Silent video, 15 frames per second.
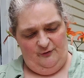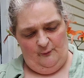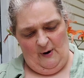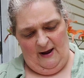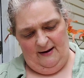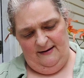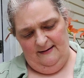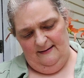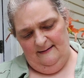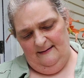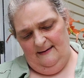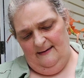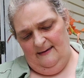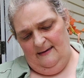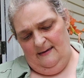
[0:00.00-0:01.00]
the thread,
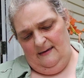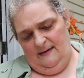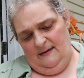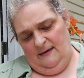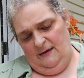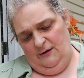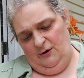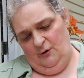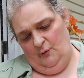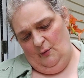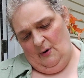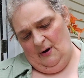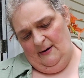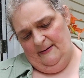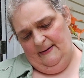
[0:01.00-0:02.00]

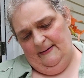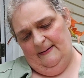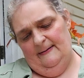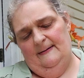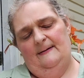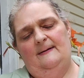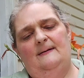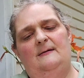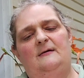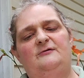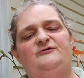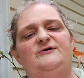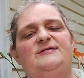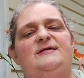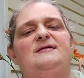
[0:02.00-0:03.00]
you
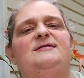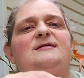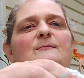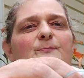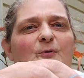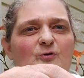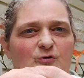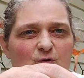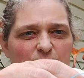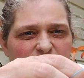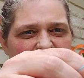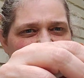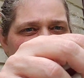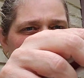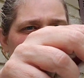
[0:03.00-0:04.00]
just a simple loop
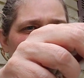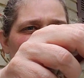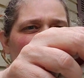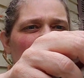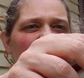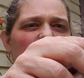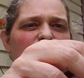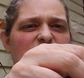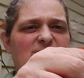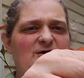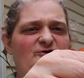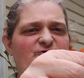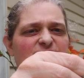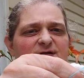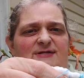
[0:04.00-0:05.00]
stitch. And a loop
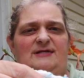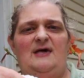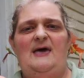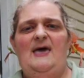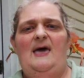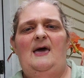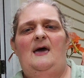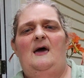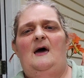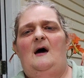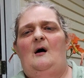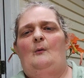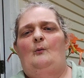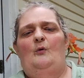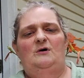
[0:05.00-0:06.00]
stitch is
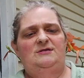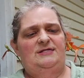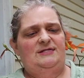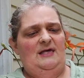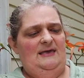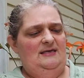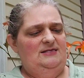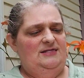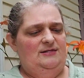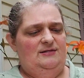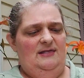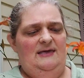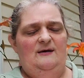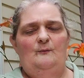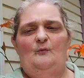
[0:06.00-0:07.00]
once in
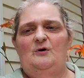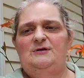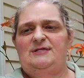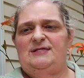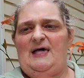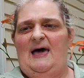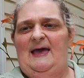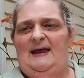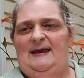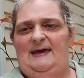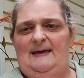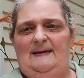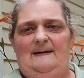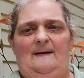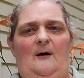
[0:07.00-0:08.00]
one
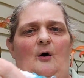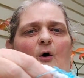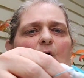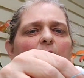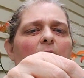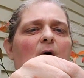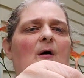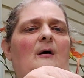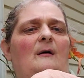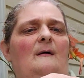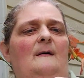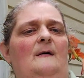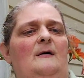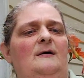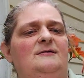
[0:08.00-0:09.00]
side,
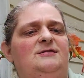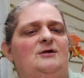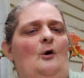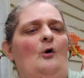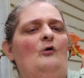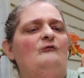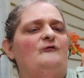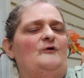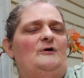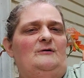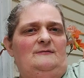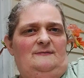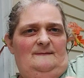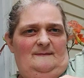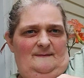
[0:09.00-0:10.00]
it's
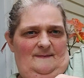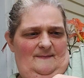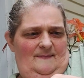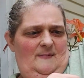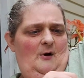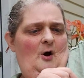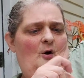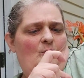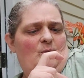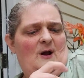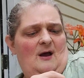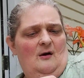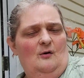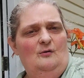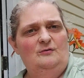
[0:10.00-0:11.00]
over,
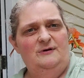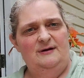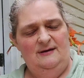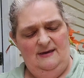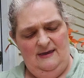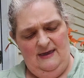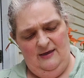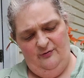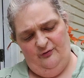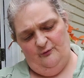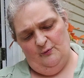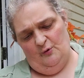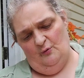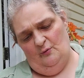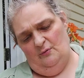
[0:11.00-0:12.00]
around, and
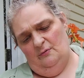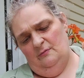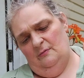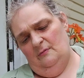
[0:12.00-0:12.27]
through.